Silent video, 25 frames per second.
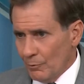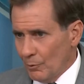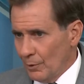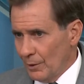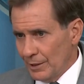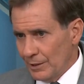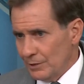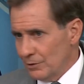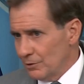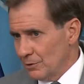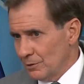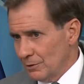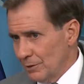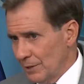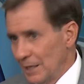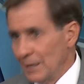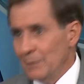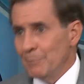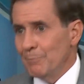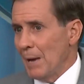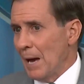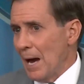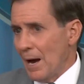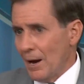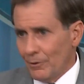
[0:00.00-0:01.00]
when it's
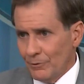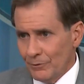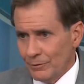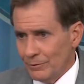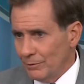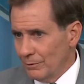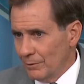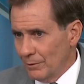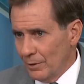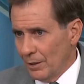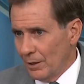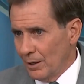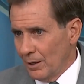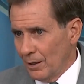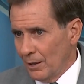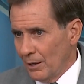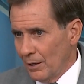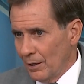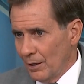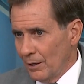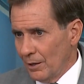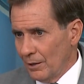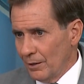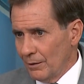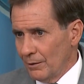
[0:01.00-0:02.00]
inbound
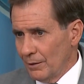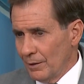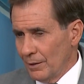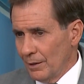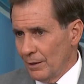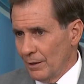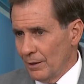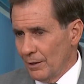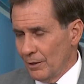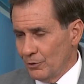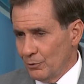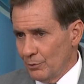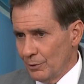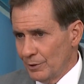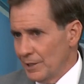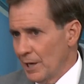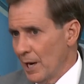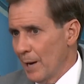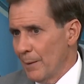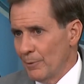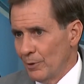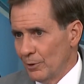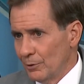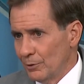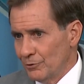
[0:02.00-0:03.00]
to
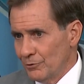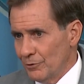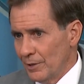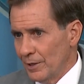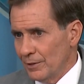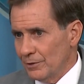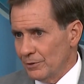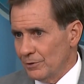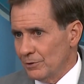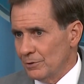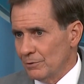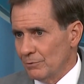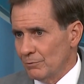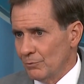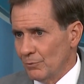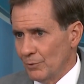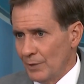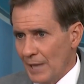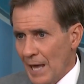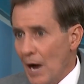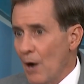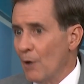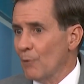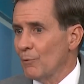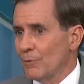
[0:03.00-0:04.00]
a .mil address
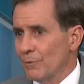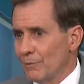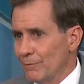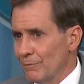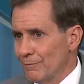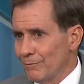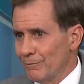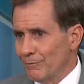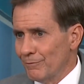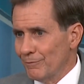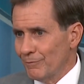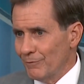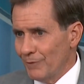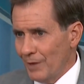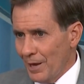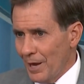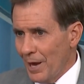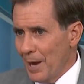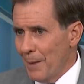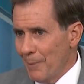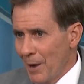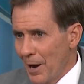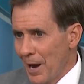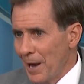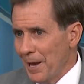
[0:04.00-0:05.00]
without
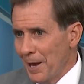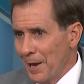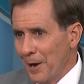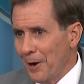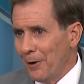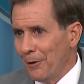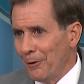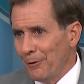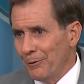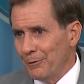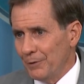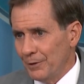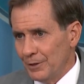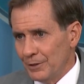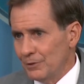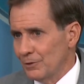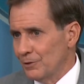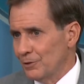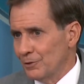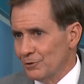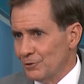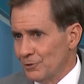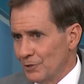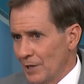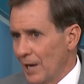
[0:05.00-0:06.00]
MIL,
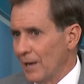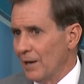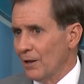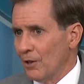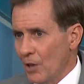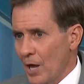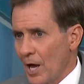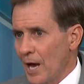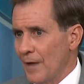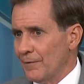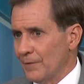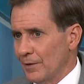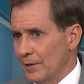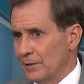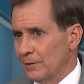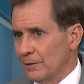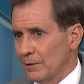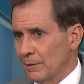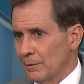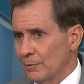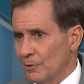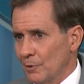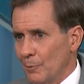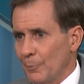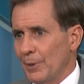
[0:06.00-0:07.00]
there's not a lot that
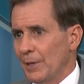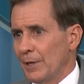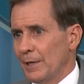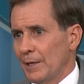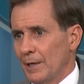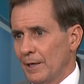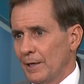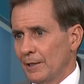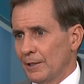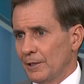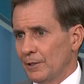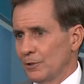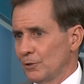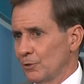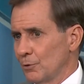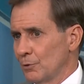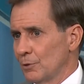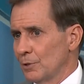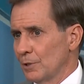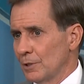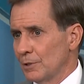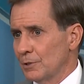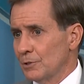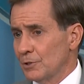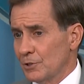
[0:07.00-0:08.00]
the Pentagon can do
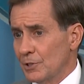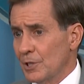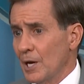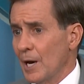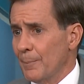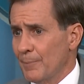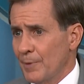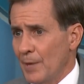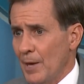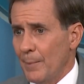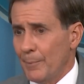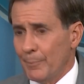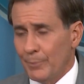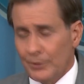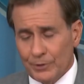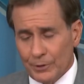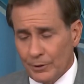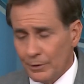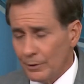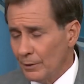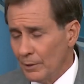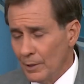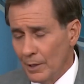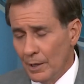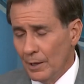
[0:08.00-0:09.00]
to stop that. But
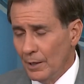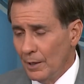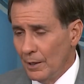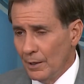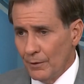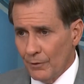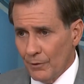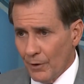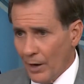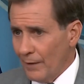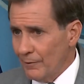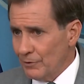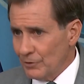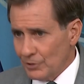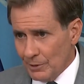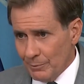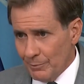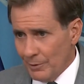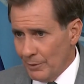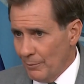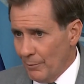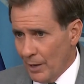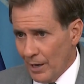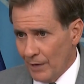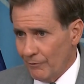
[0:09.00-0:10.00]
they're obviously
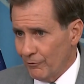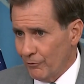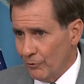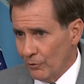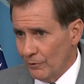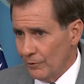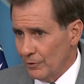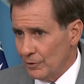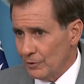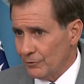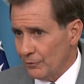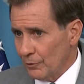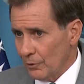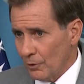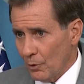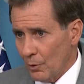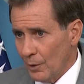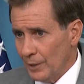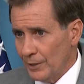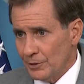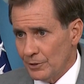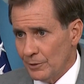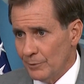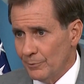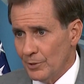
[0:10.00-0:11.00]
been mindful of this for
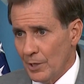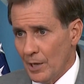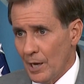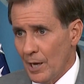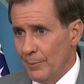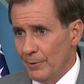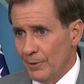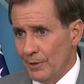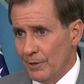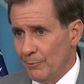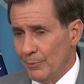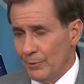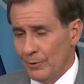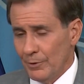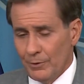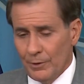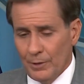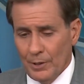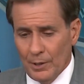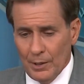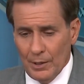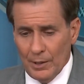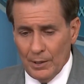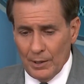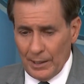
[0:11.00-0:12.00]
quite some time and have been,
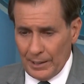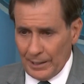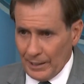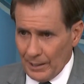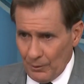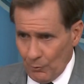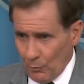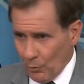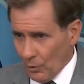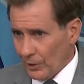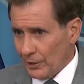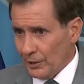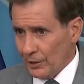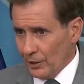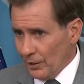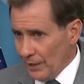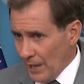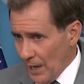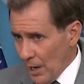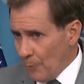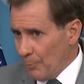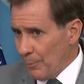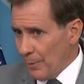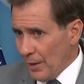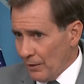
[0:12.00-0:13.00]
again, working on
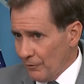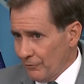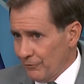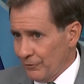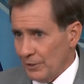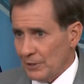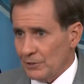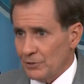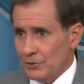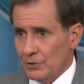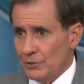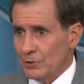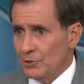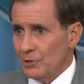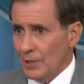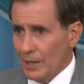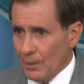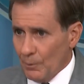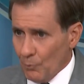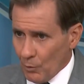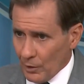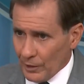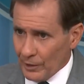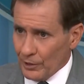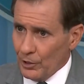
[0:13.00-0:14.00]
outbound fixes
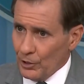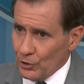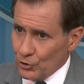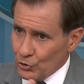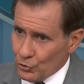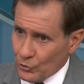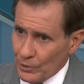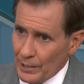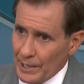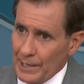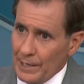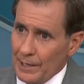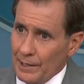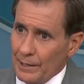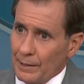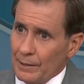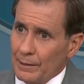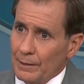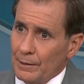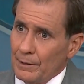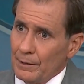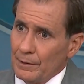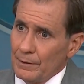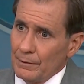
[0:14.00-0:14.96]
and working on training